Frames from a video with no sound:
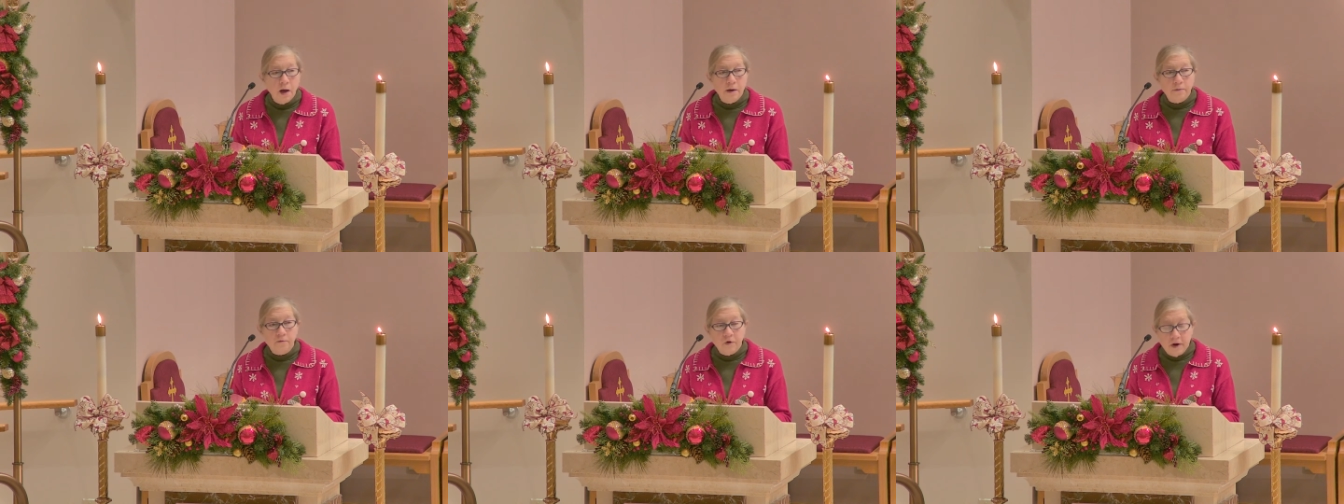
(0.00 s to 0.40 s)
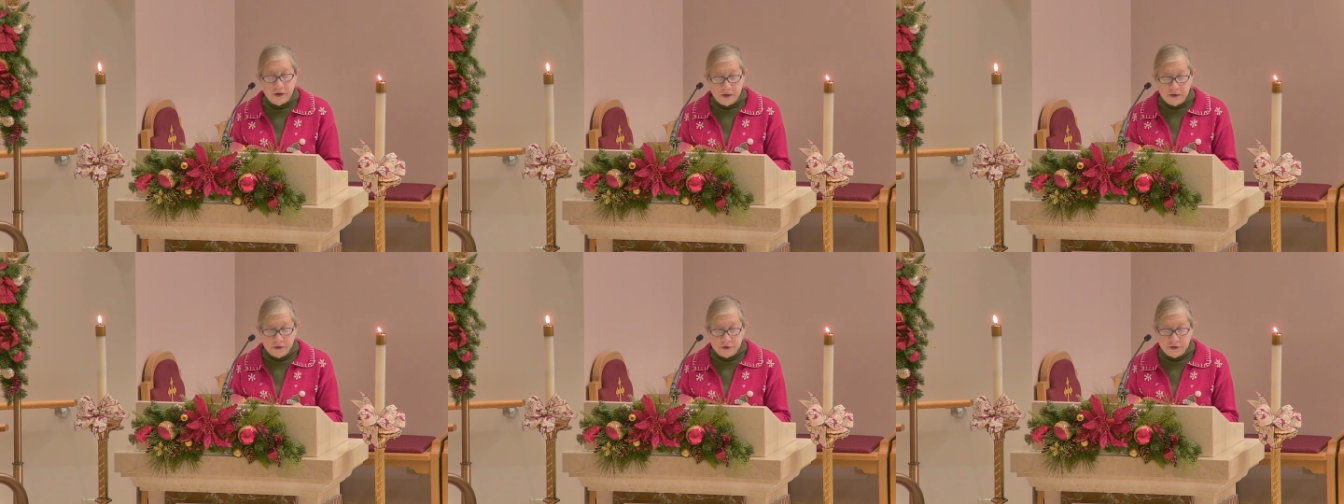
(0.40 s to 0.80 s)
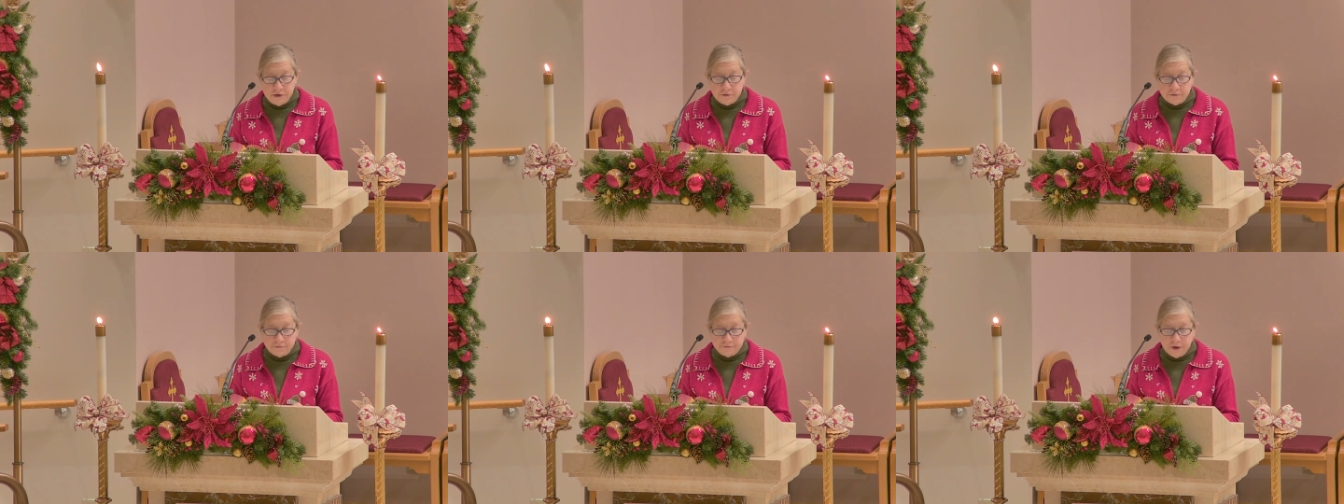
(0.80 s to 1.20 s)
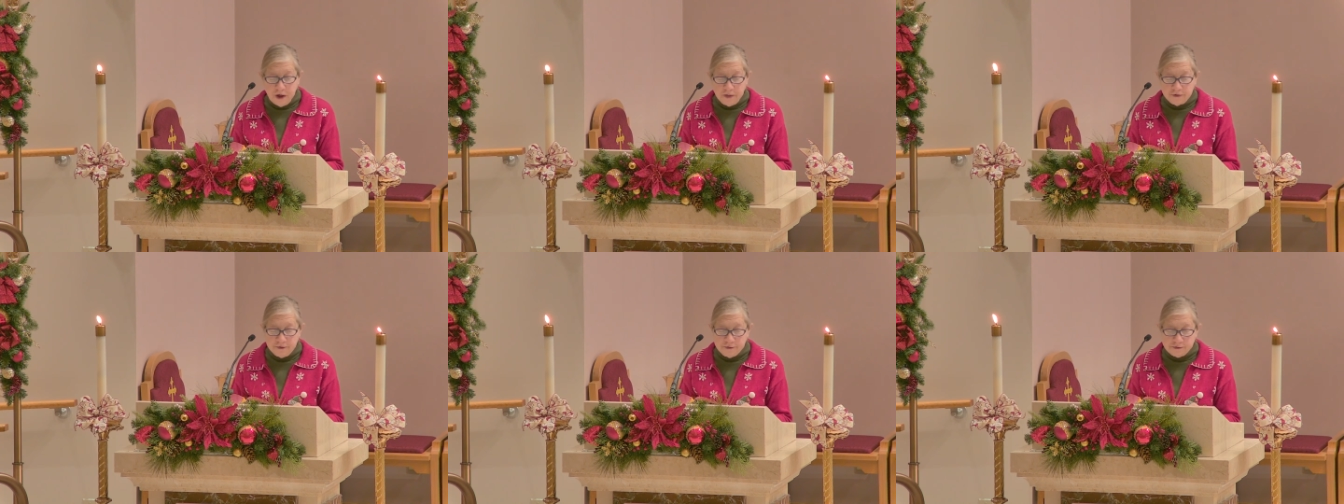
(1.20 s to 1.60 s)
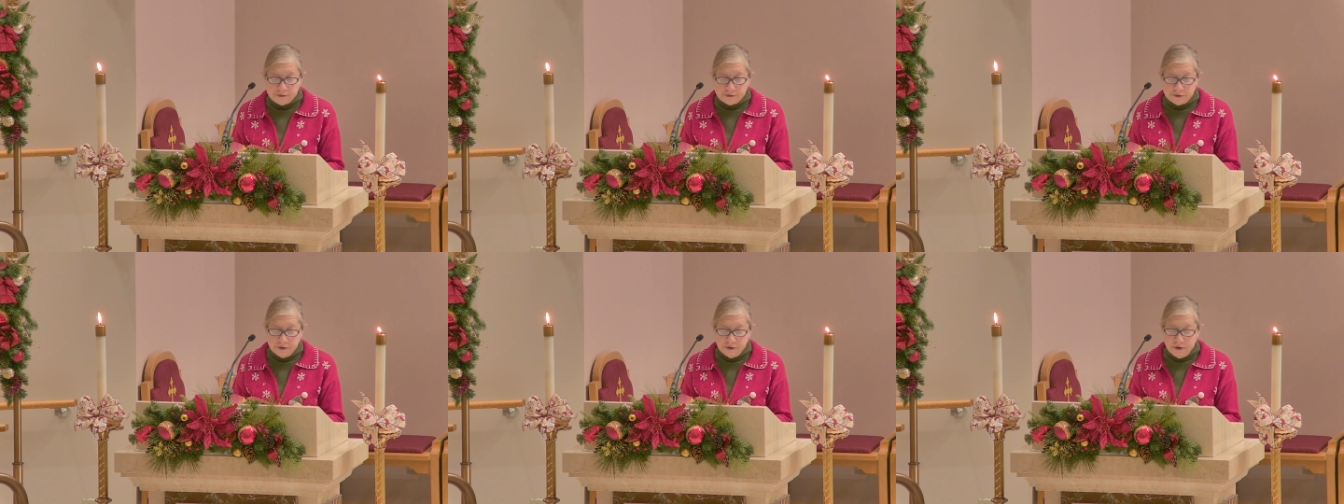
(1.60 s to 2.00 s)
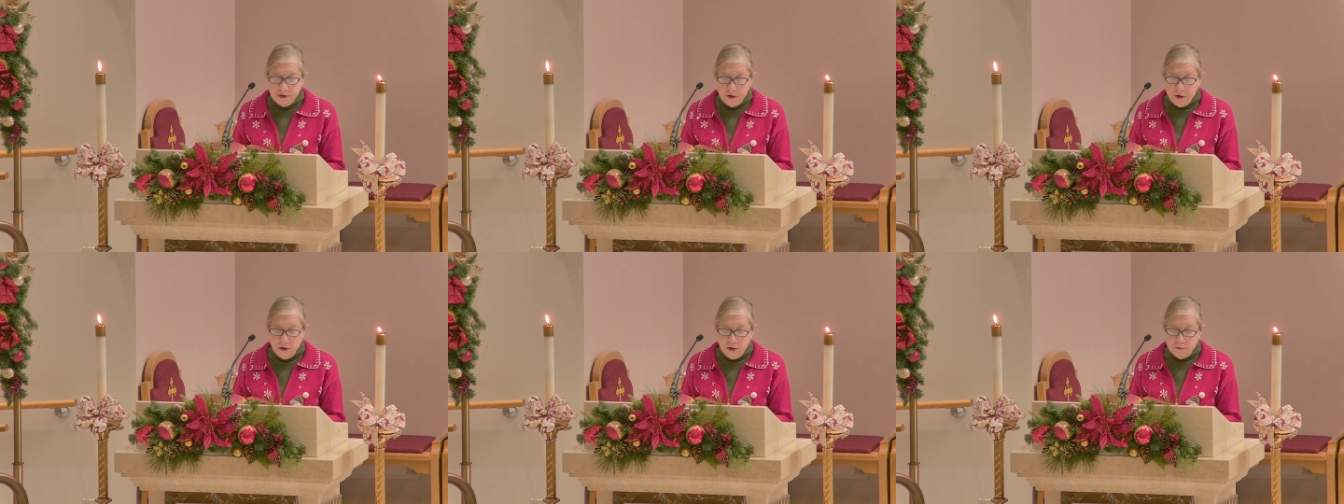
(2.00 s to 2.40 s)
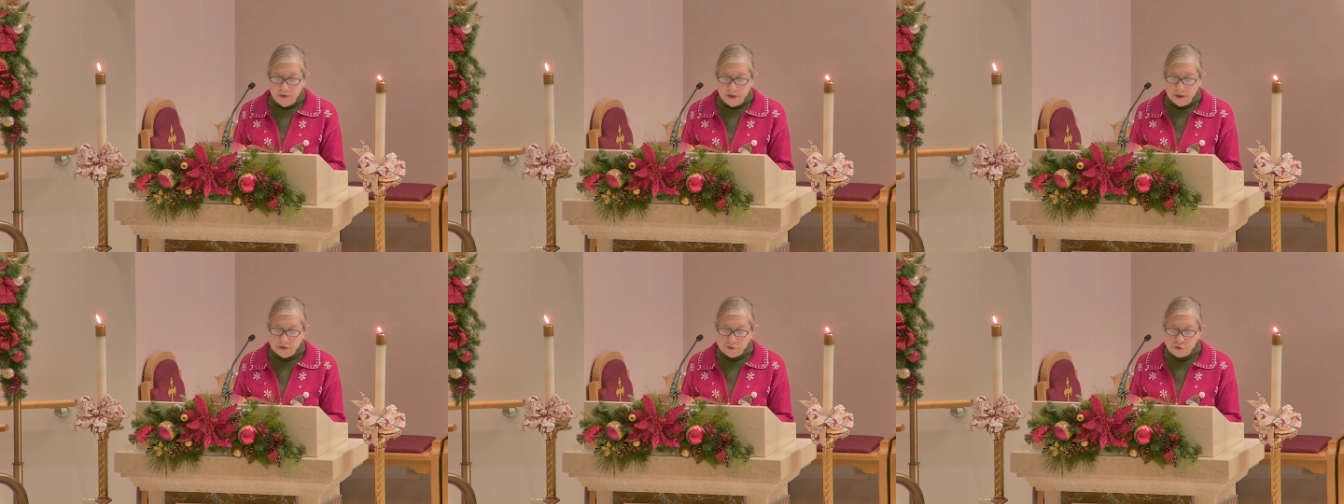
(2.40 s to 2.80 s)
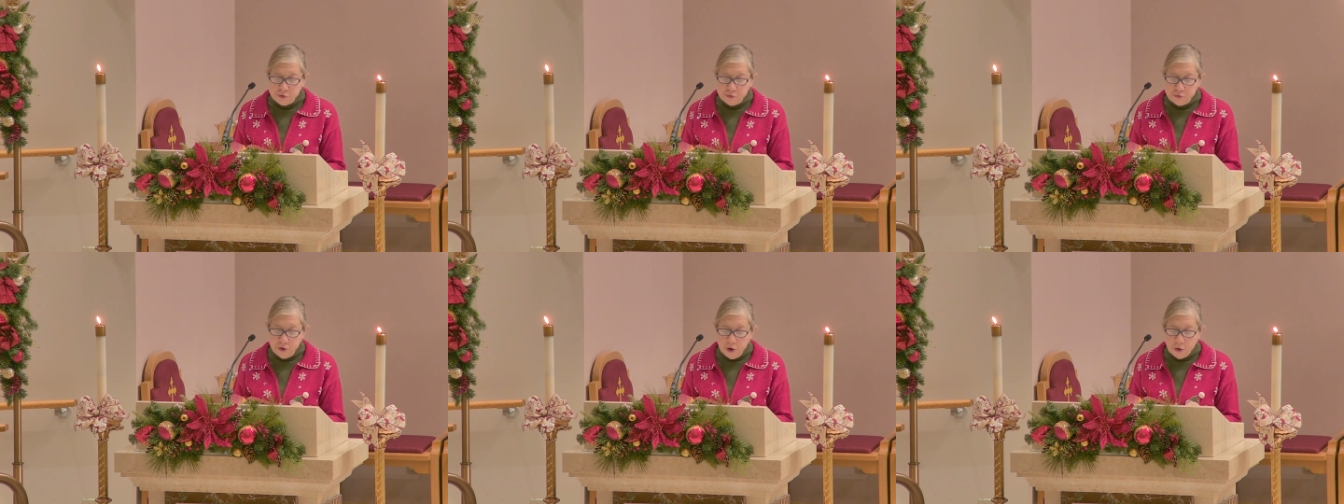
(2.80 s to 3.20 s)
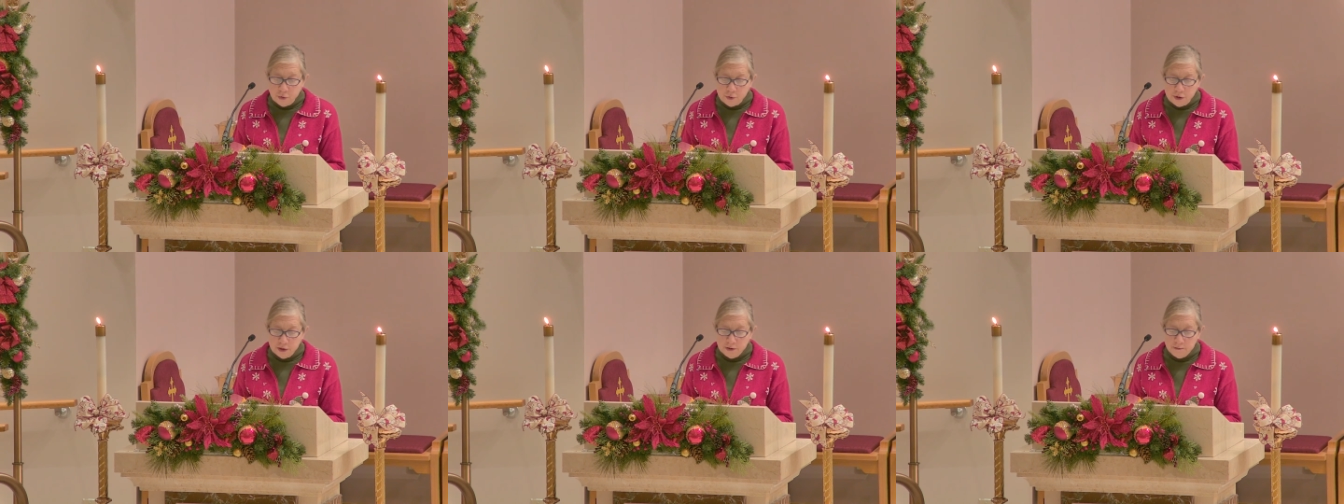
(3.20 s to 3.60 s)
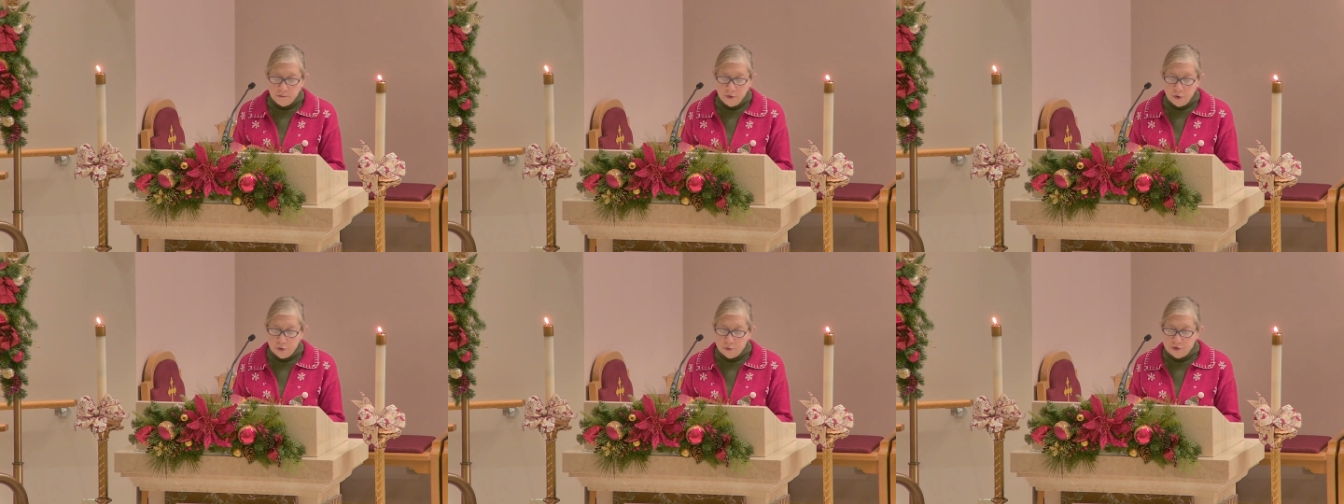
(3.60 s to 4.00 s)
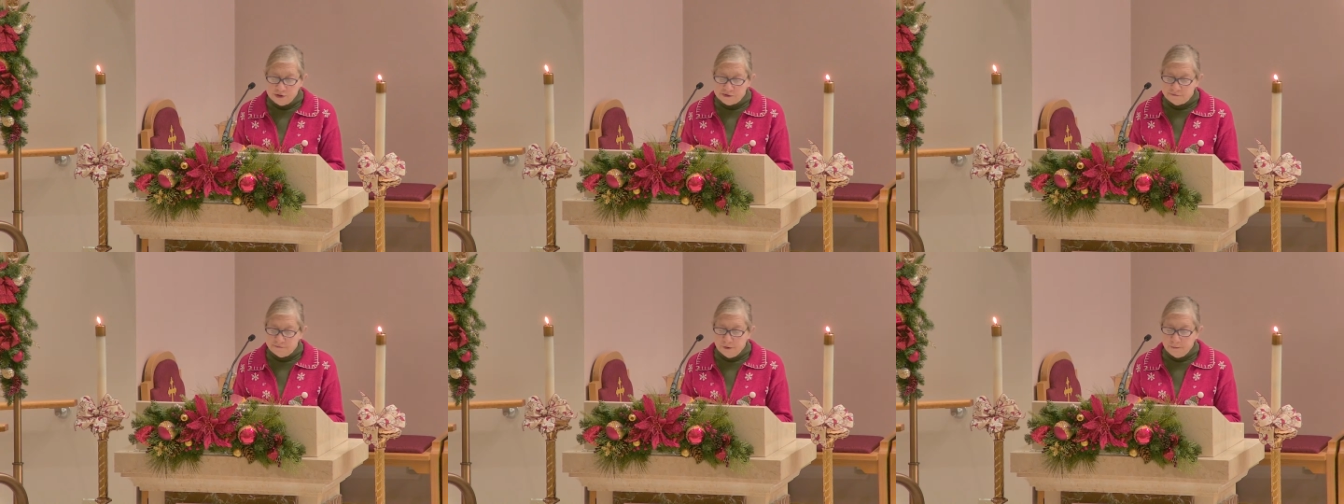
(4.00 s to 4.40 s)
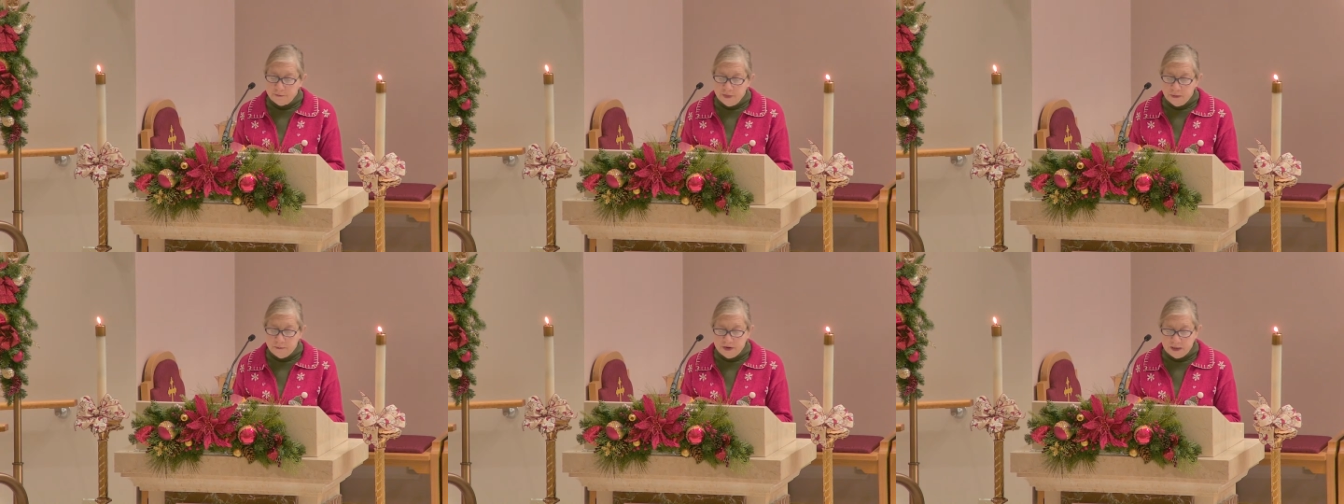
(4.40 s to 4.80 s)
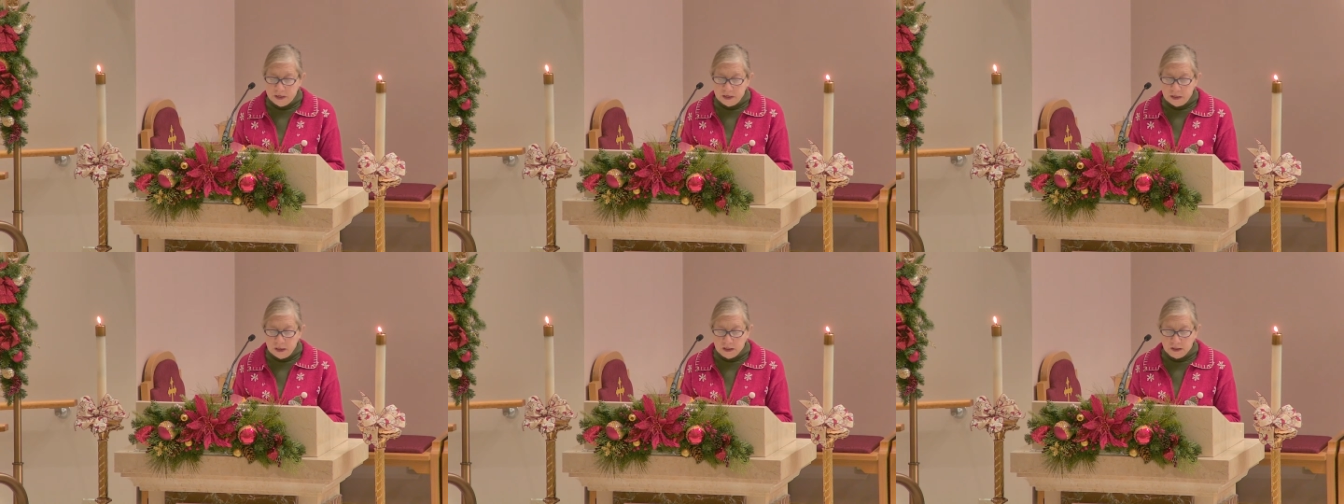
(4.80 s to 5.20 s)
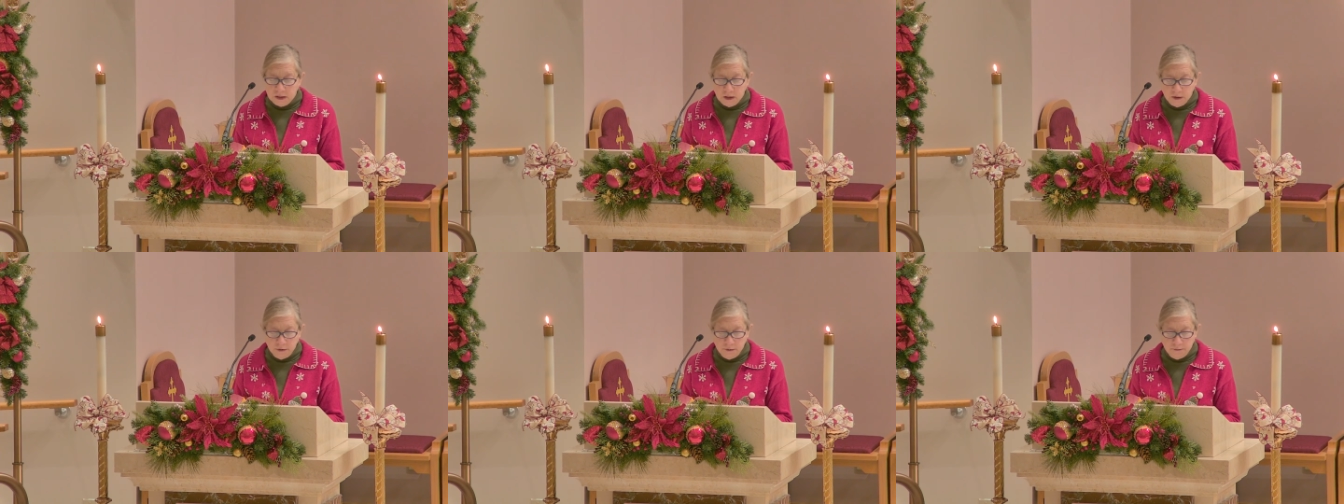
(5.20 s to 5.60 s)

I am writing to you, fathers, because you know him who is from the beginning.